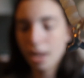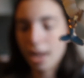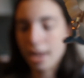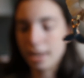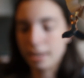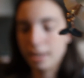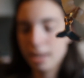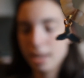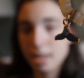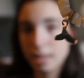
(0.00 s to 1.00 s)
And
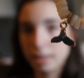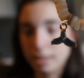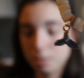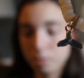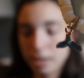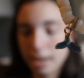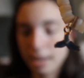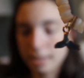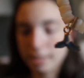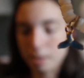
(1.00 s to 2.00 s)
this one
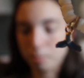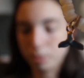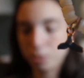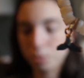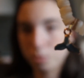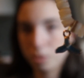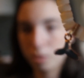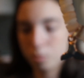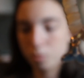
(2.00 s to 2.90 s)
has a blue